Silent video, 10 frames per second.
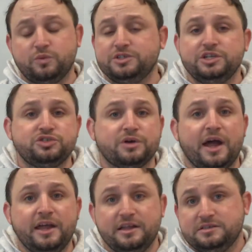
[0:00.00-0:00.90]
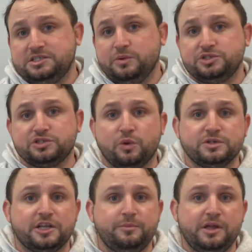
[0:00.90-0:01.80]
want you to try it and see what your score is
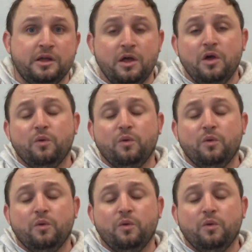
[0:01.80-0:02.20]
going to be.